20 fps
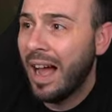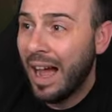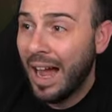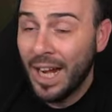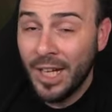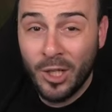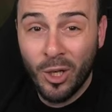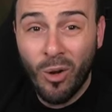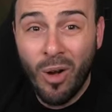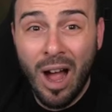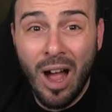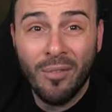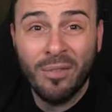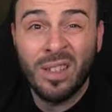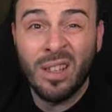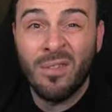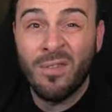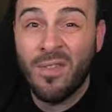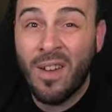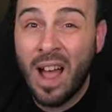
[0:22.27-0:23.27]
I don't
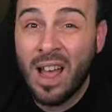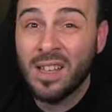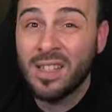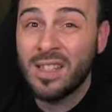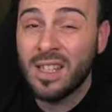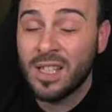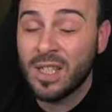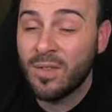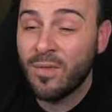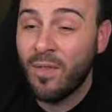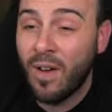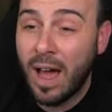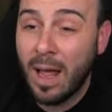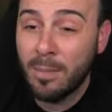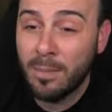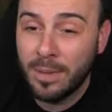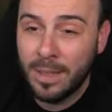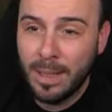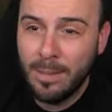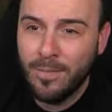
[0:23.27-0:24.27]
have the fastest
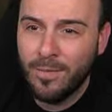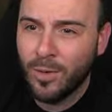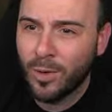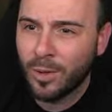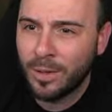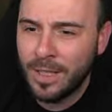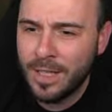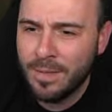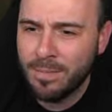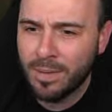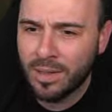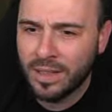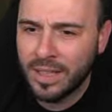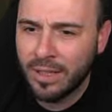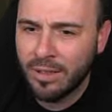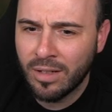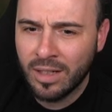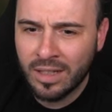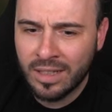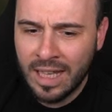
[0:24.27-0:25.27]
farm team for this
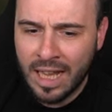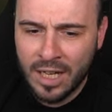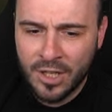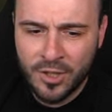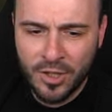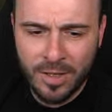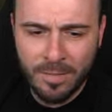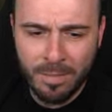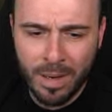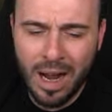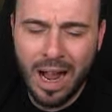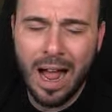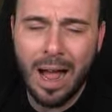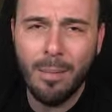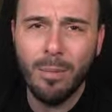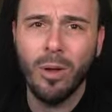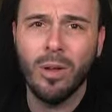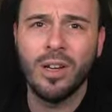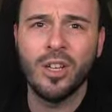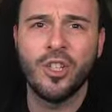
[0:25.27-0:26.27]
particular dungeon, but
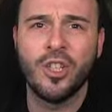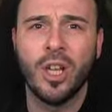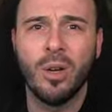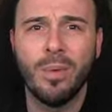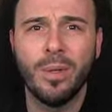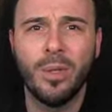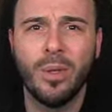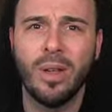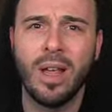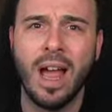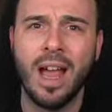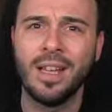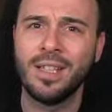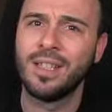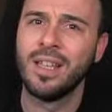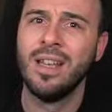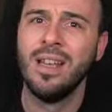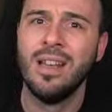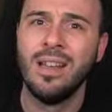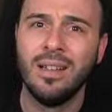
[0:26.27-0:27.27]
I'm gonna share with you
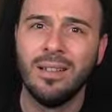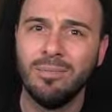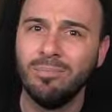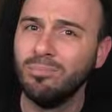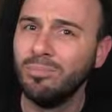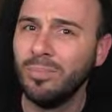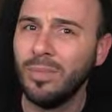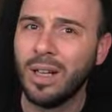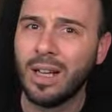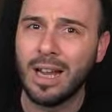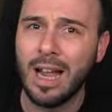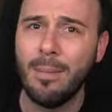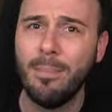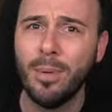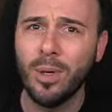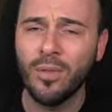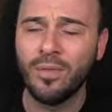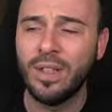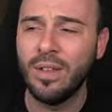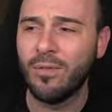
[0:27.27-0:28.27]
guys
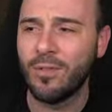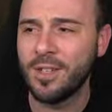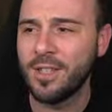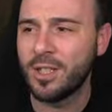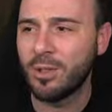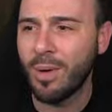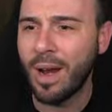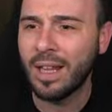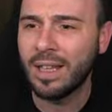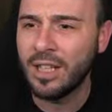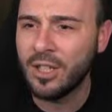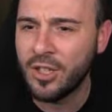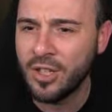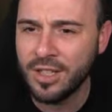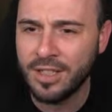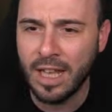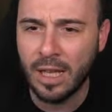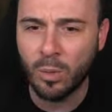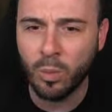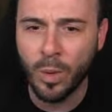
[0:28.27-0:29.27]
couple of different
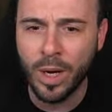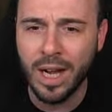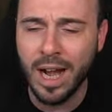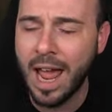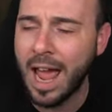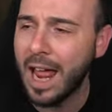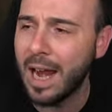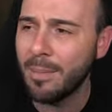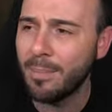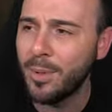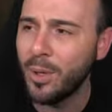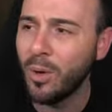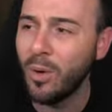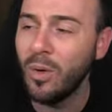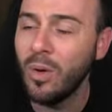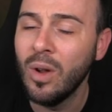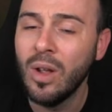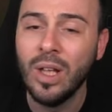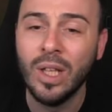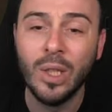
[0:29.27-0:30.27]
strategies that will help
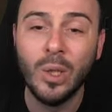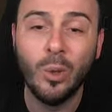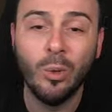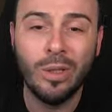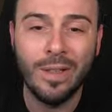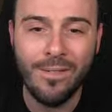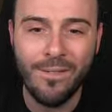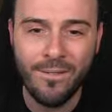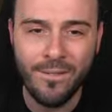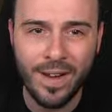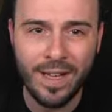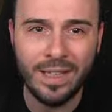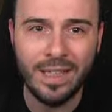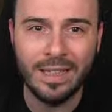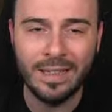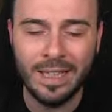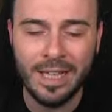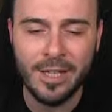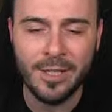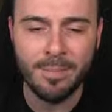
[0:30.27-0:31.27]
you to defeat
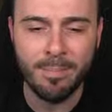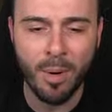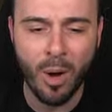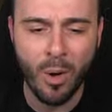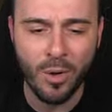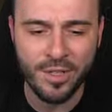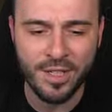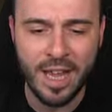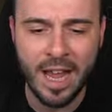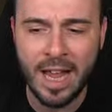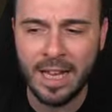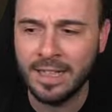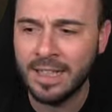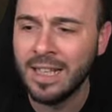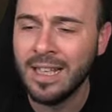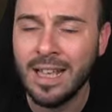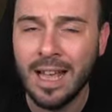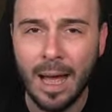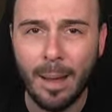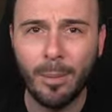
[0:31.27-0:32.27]
this boss. And
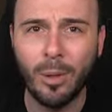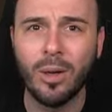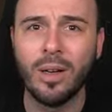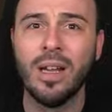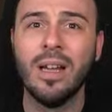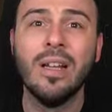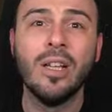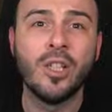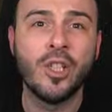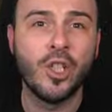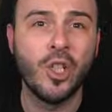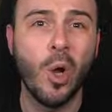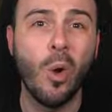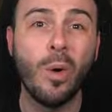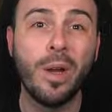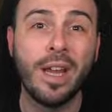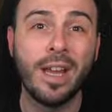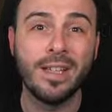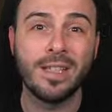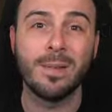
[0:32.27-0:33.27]
I'm gonna
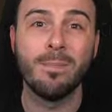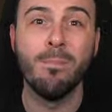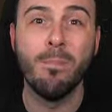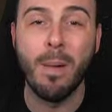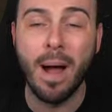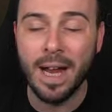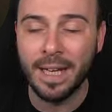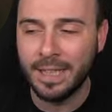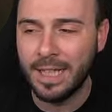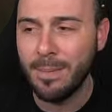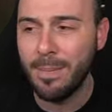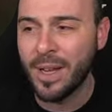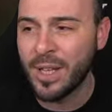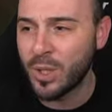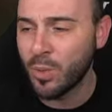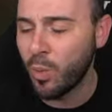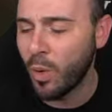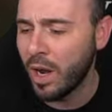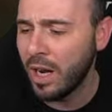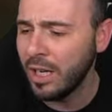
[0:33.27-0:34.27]
showcase my team
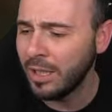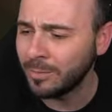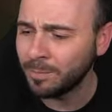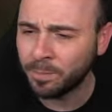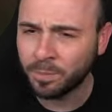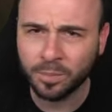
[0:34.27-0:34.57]
as well.